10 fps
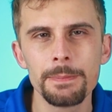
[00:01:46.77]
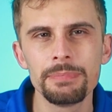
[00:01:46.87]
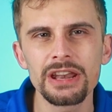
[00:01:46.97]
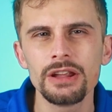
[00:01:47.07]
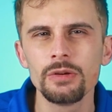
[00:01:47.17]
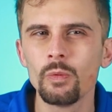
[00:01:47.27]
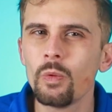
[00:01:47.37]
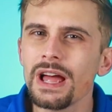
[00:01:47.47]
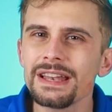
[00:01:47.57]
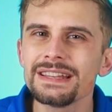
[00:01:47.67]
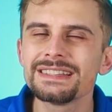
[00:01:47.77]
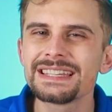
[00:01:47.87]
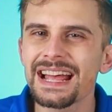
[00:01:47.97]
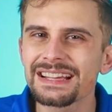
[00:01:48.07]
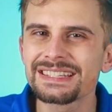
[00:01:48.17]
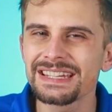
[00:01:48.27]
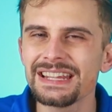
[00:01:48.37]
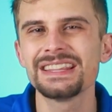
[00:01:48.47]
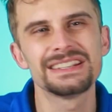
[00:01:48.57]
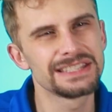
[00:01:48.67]
but what text
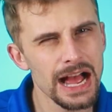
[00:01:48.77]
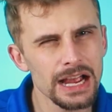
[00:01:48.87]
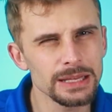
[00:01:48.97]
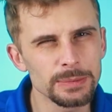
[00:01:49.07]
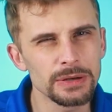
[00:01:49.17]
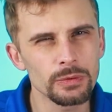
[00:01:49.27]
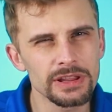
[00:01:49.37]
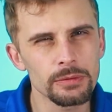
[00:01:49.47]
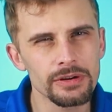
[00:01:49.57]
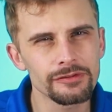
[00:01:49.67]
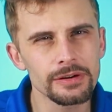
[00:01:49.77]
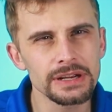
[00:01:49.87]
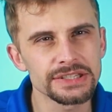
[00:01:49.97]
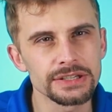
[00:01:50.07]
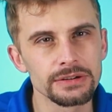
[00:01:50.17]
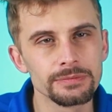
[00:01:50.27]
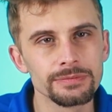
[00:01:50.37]
in the document were they referring to?